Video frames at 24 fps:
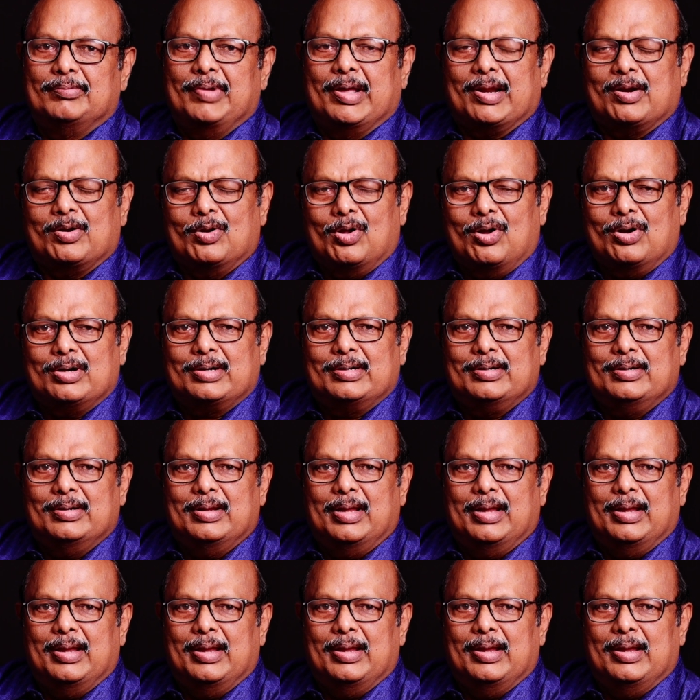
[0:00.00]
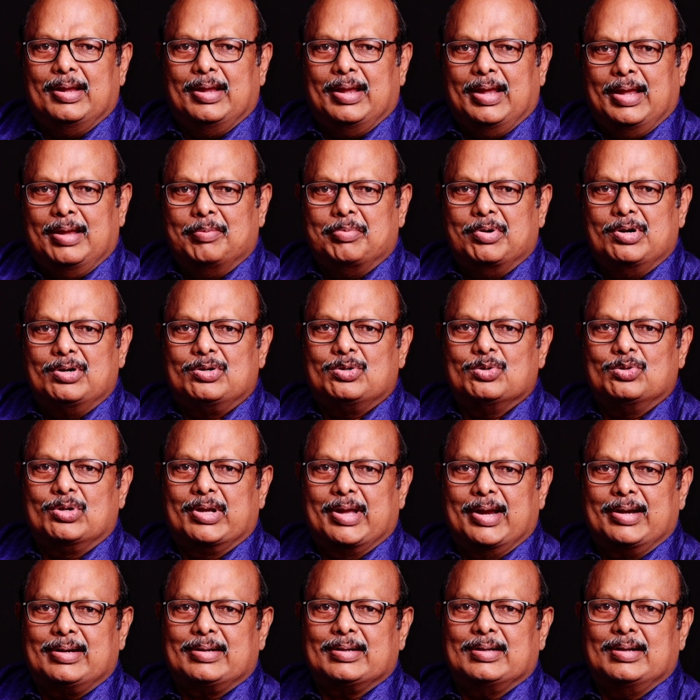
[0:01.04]
were not able to
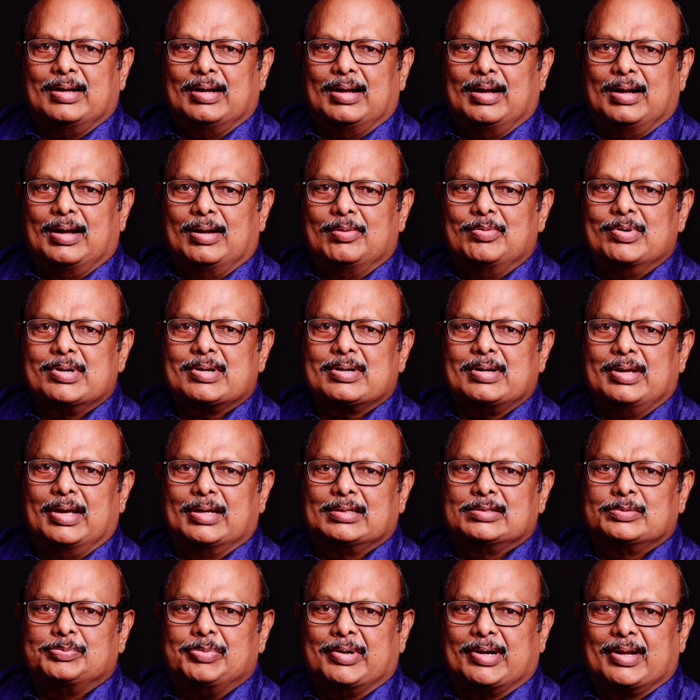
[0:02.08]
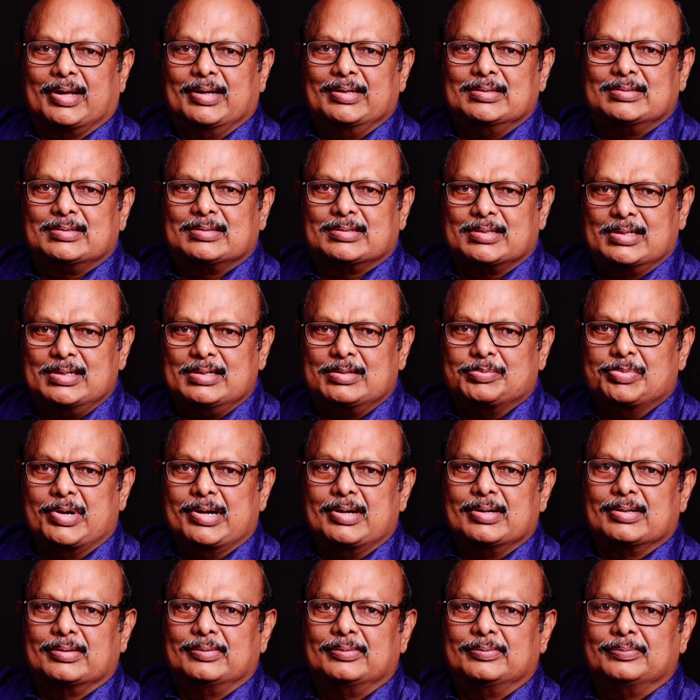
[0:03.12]
get our expertise
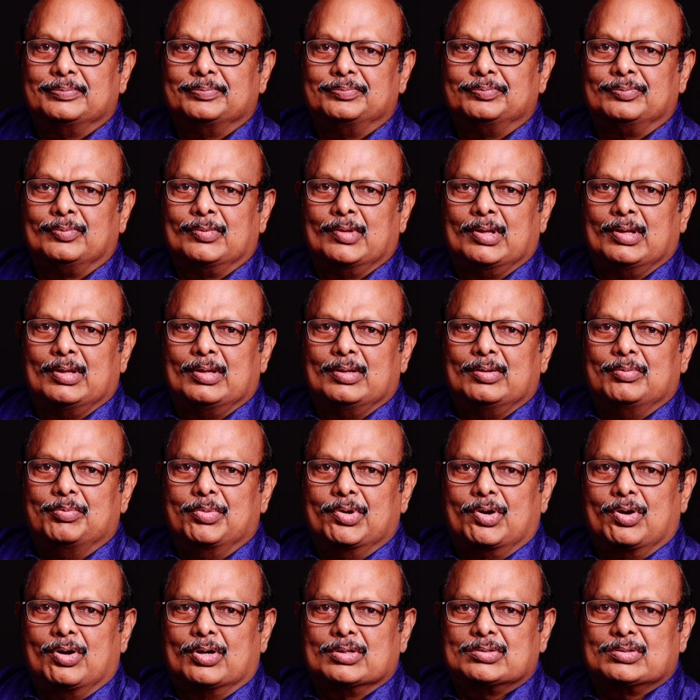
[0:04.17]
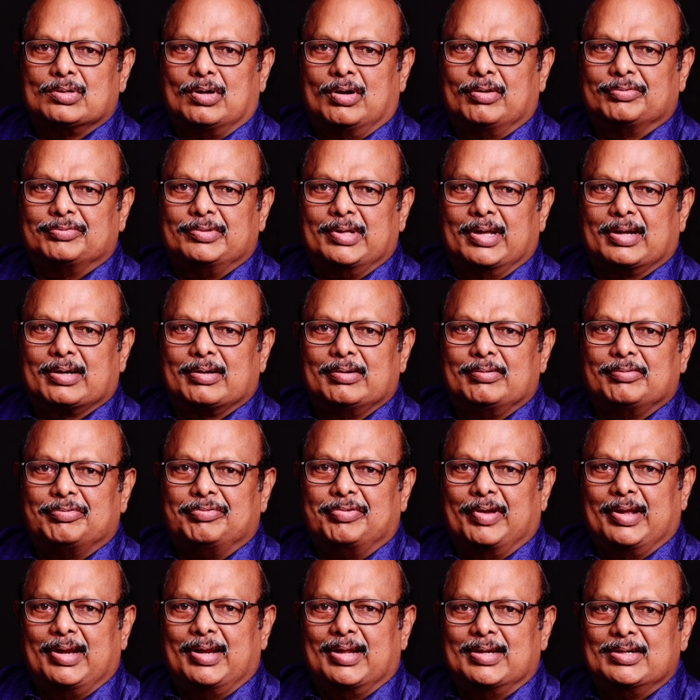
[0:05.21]
treatment because of their
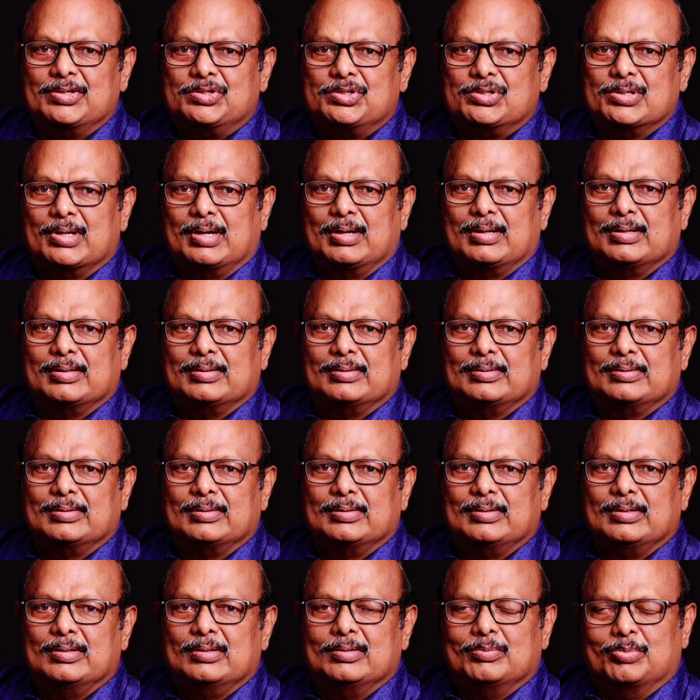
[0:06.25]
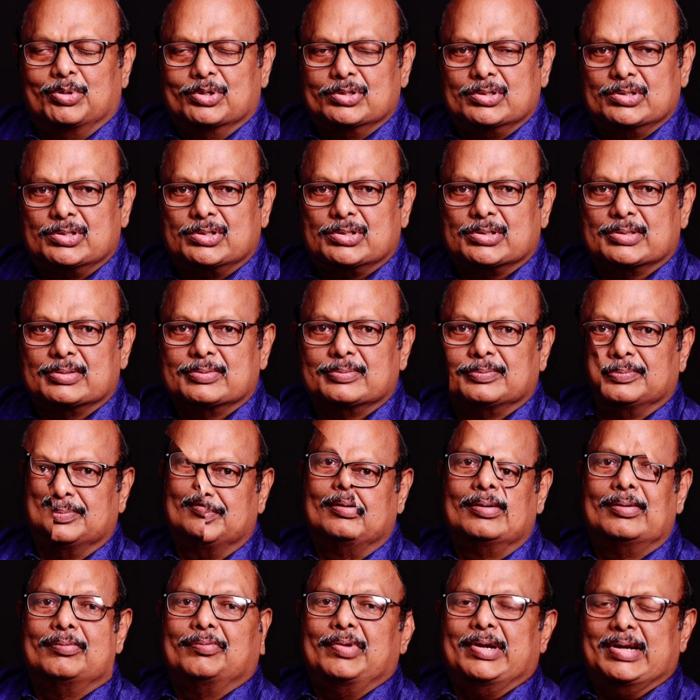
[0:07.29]
financial position.
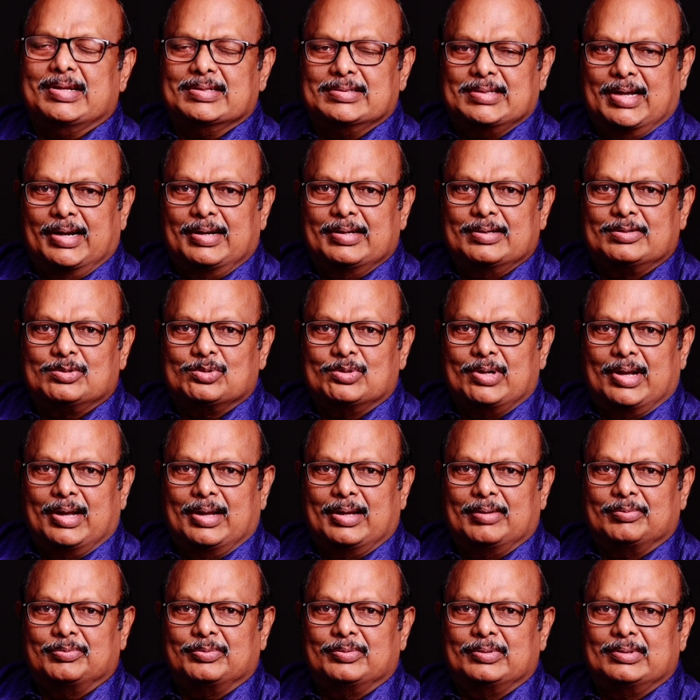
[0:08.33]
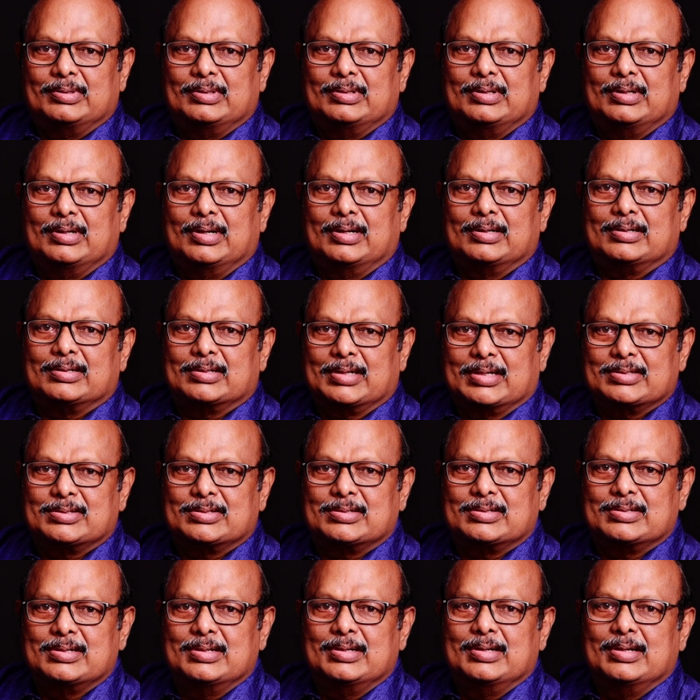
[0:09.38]
We decided to have a
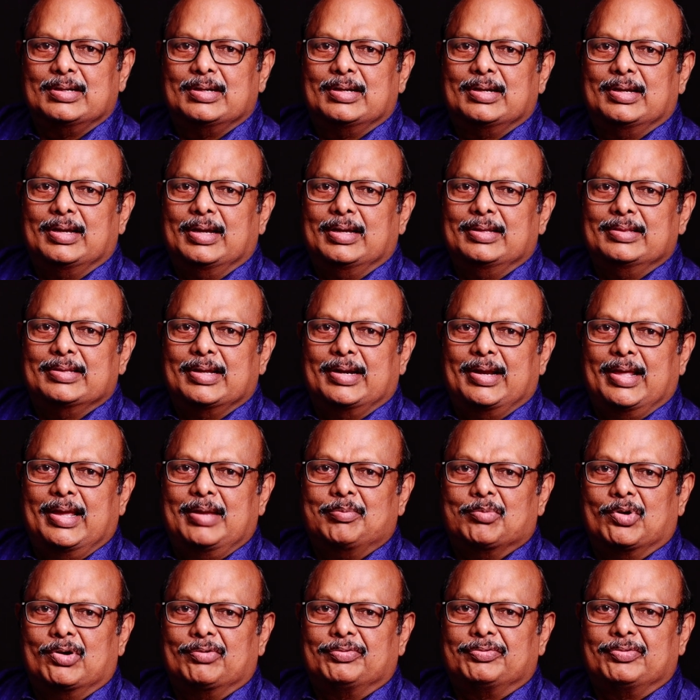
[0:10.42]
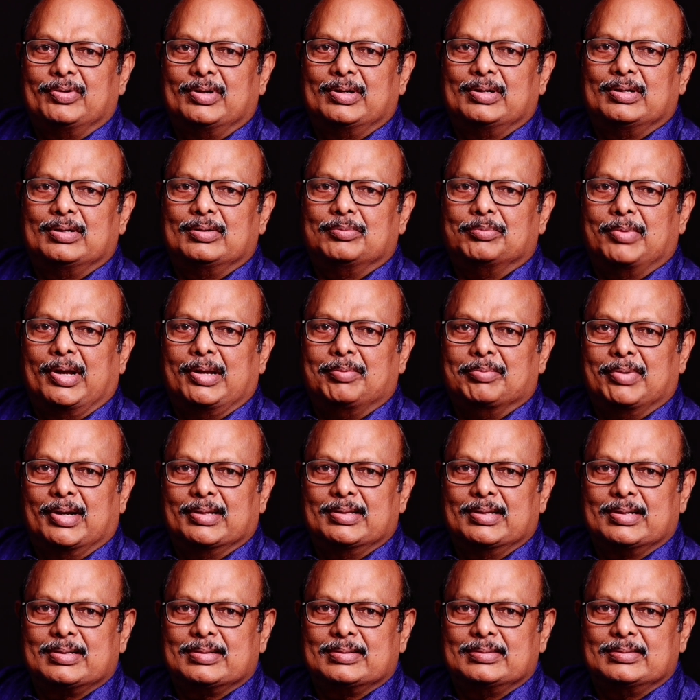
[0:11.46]
trust in the name of my
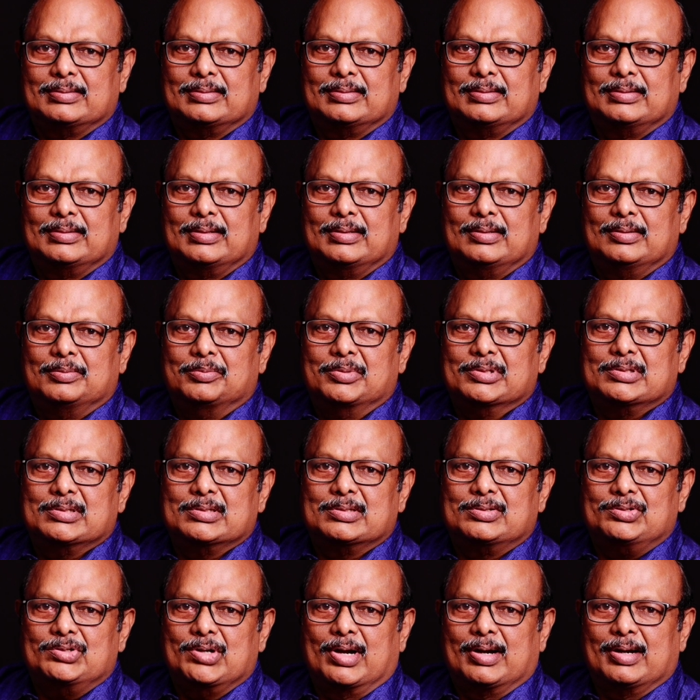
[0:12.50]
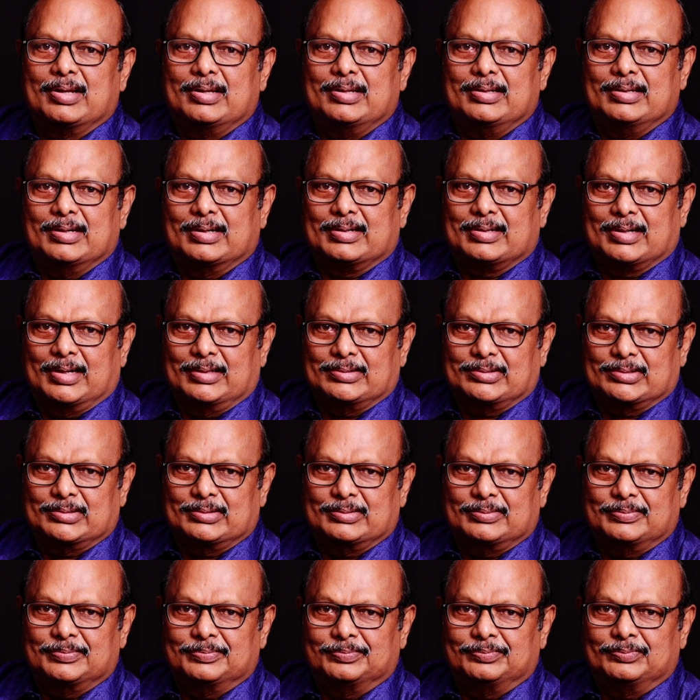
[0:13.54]
mother, Mrs.
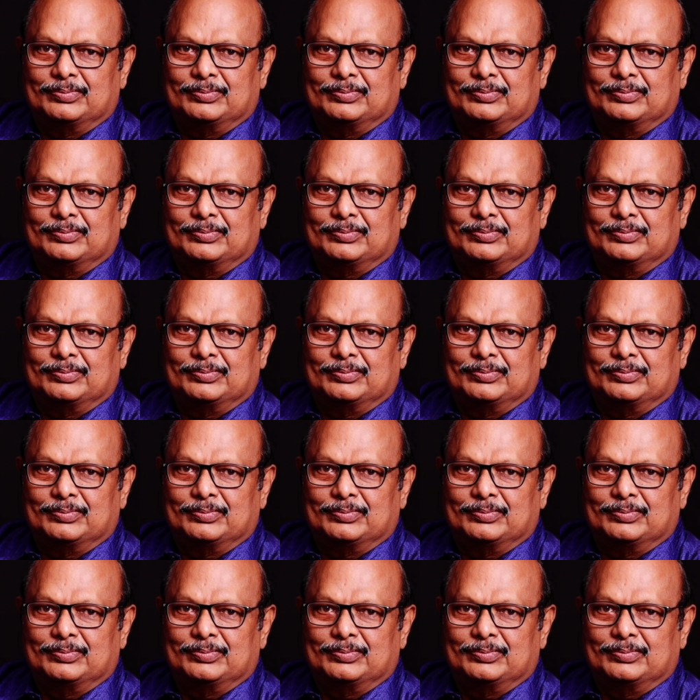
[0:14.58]
Natarajan.